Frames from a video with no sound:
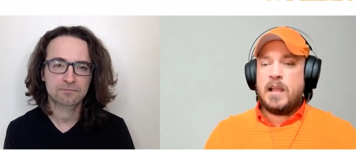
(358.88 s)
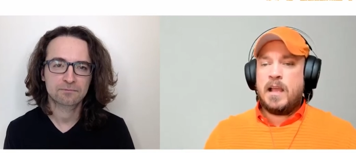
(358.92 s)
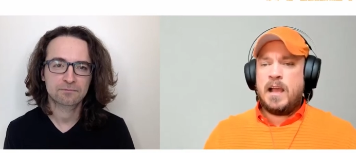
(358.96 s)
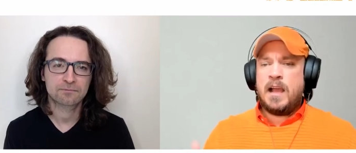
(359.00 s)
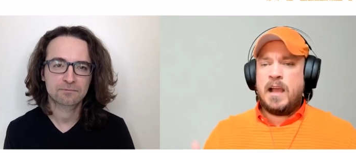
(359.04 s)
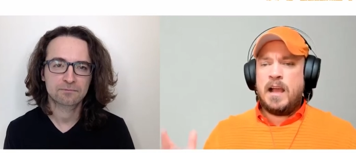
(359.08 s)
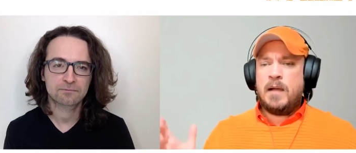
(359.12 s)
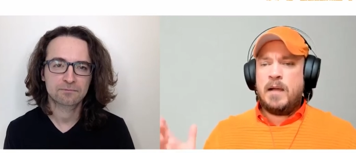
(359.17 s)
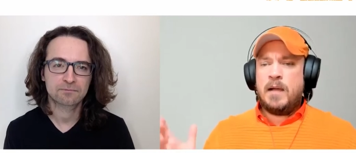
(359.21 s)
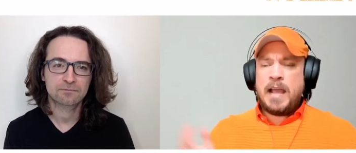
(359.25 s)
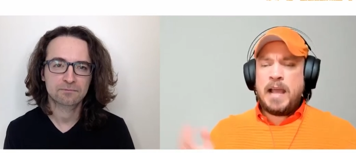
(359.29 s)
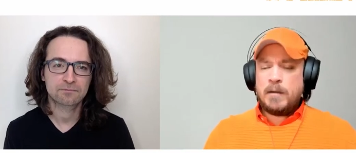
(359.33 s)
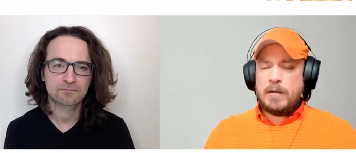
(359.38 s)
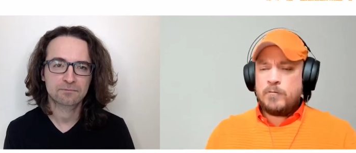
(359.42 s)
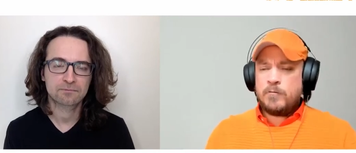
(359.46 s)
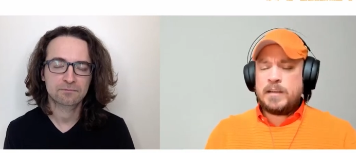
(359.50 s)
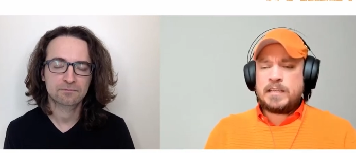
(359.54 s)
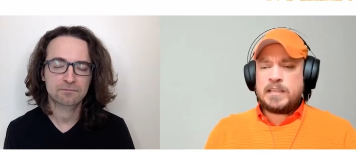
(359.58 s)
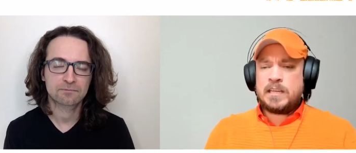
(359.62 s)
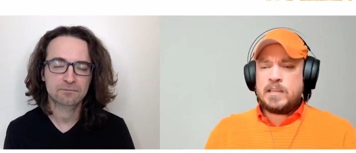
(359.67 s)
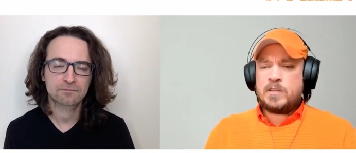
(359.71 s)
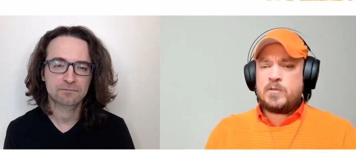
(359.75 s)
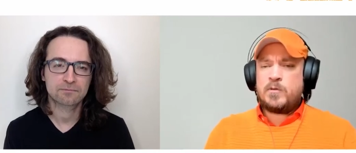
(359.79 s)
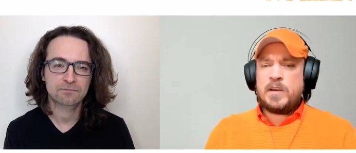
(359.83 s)
Speaker 1: Um, and
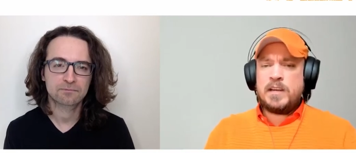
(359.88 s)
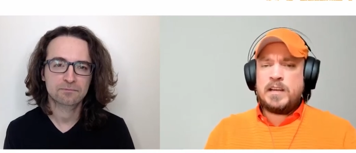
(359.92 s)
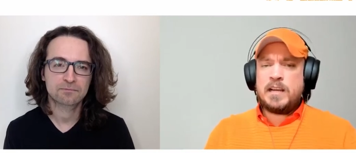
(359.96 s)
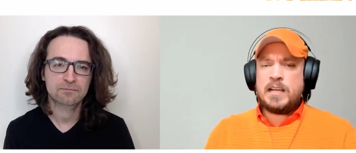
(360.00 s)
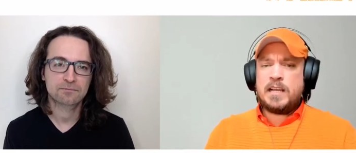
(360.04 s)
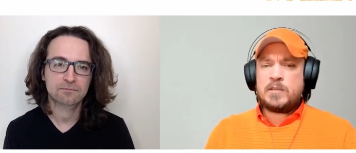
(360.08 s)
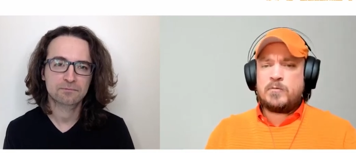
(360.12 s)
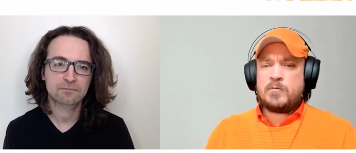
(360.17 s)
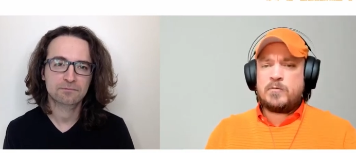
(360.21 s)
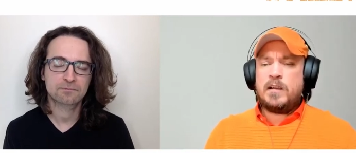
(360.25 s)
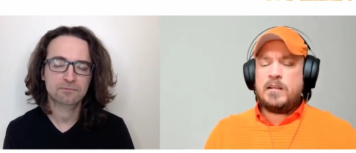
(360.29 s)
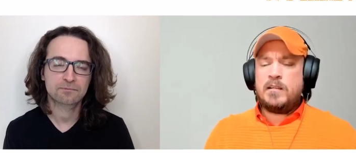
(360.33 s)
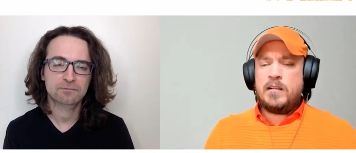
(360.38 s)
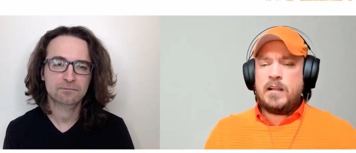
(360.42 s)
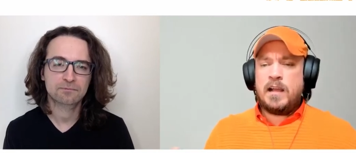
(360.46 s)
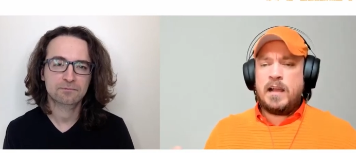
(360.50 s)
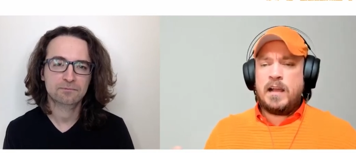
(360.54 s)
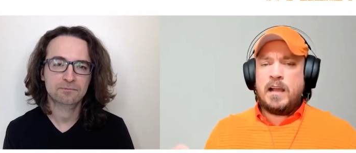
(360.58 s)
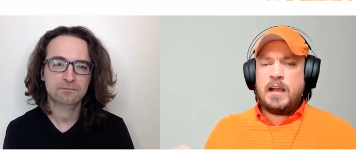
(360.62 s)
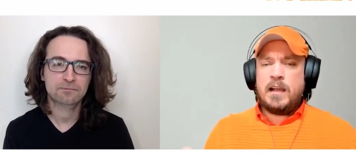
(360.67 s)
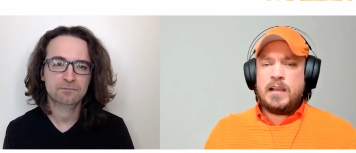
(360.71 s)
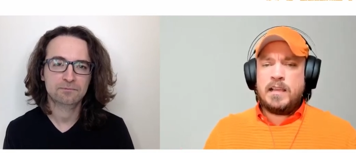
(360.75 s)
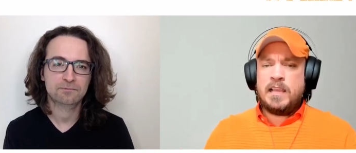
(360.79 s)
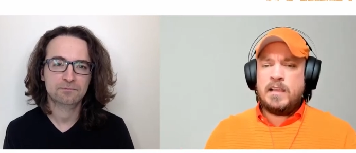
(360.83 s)
with Katrina as well,
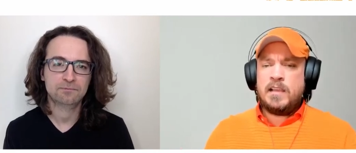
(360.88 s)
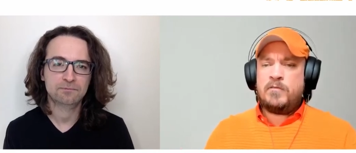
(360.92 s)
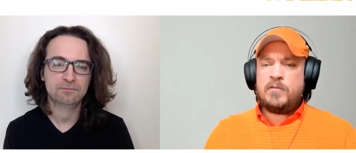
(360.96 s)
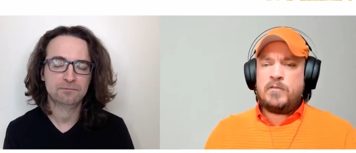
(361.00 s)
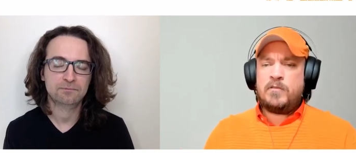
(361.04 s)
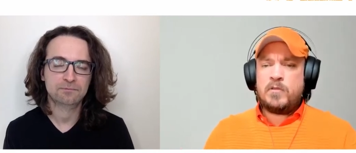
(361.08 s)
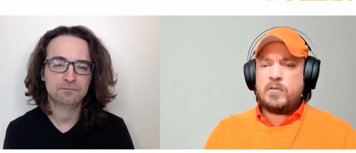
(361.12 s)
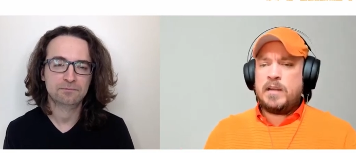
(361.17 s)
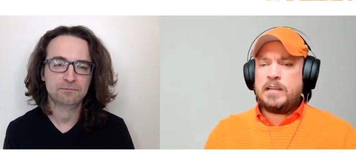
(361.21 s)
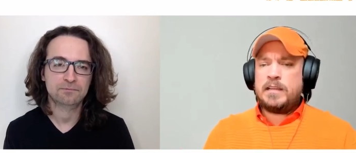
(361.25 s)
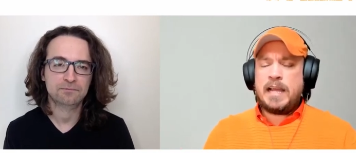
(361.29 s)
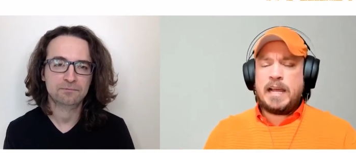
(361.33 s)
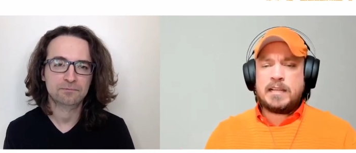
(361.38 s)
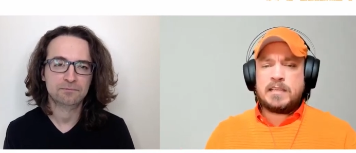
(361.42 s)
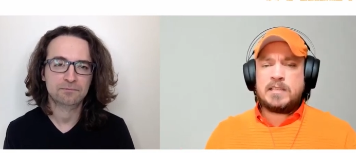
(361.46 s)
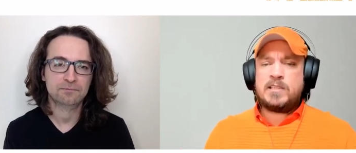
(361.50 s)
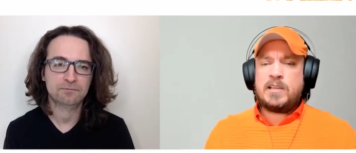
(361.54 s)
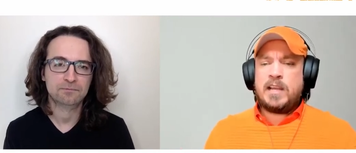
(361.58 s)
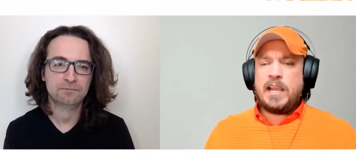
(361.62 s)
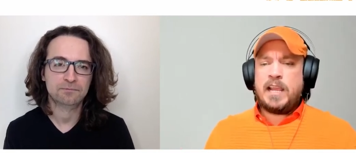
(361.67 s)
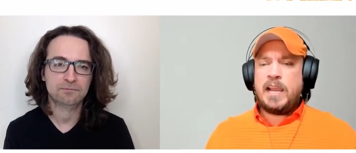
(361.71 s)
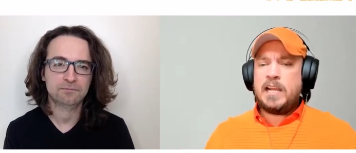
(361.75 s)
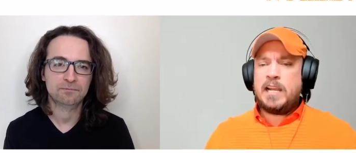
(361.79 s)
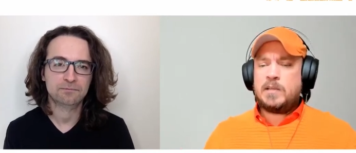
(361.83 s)
uh, if you're at that
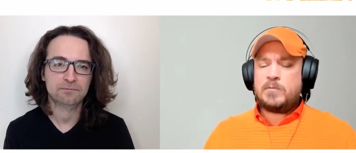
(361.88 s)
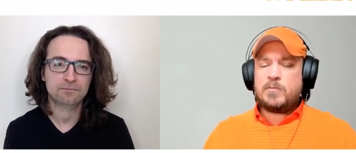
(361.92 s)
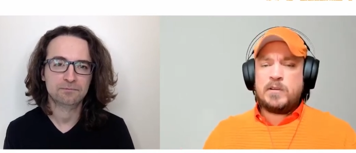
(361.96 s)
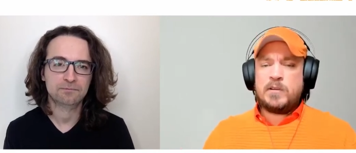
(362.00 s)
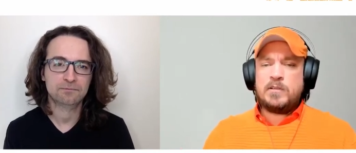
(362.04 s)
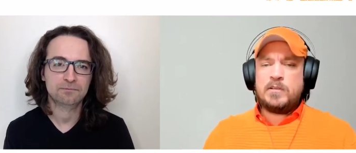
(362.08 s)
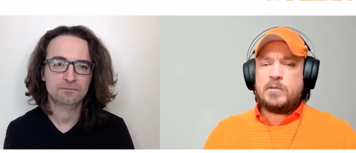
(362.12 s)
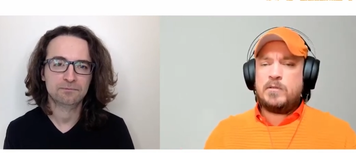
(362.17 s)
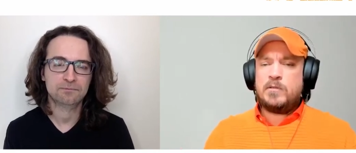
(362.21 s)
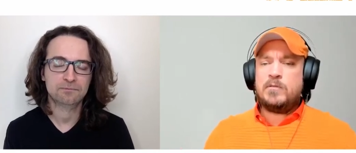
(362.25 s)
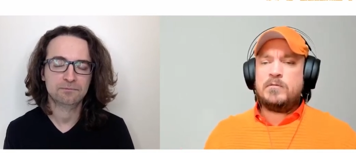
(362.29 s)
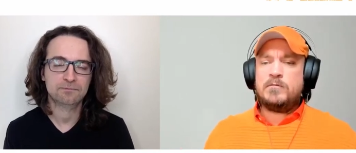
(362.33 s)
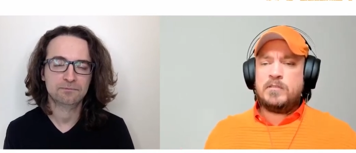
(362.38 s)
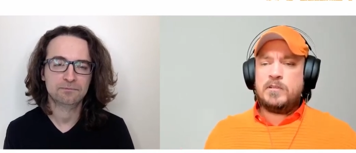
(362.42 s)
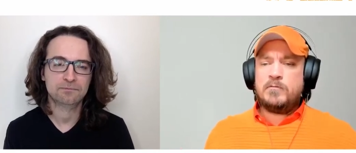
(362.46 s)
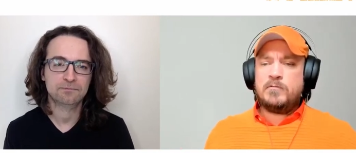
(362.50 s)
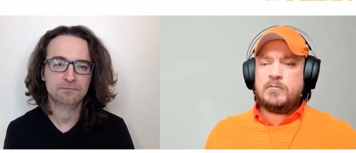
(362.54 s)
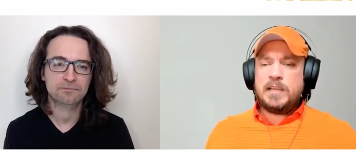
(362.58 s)
stage where you you